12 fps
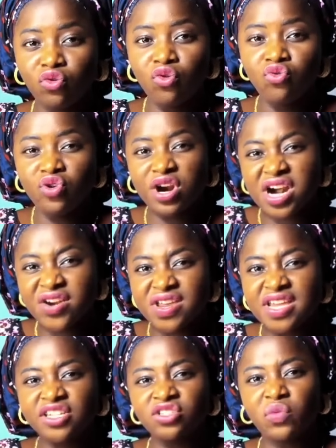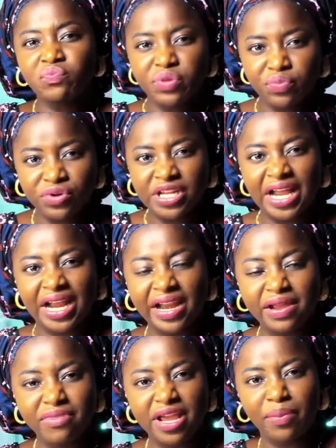to create some people that
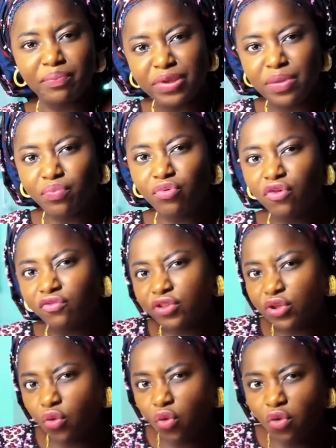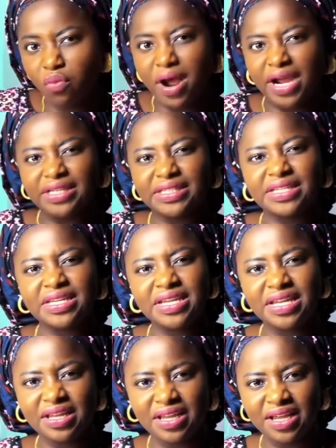claim they are people of the Almighty,
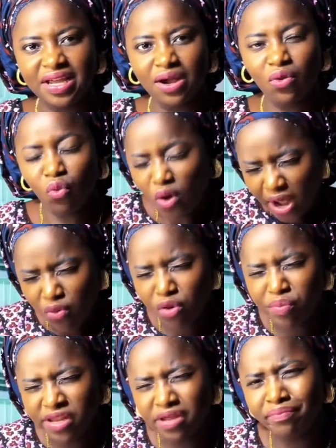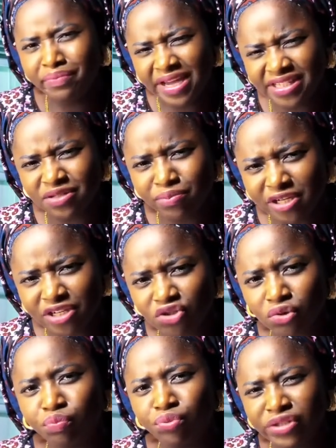where would be the best place to
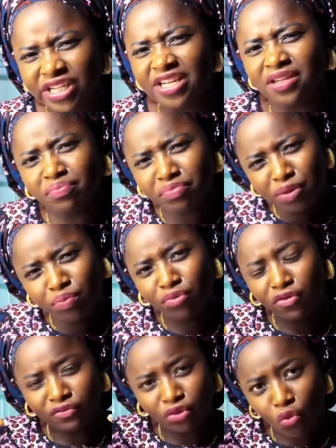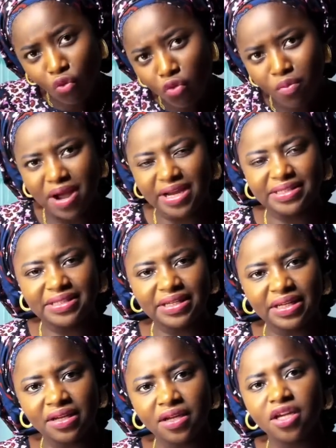put in the people of the Almighty?
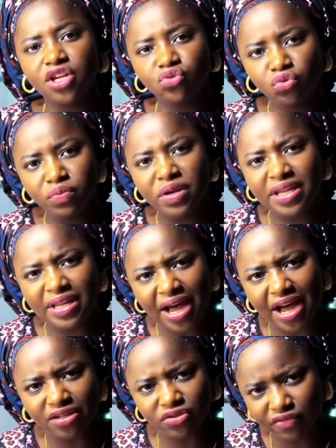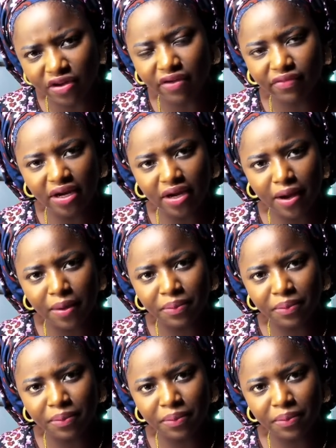It would be in the heart of Africa.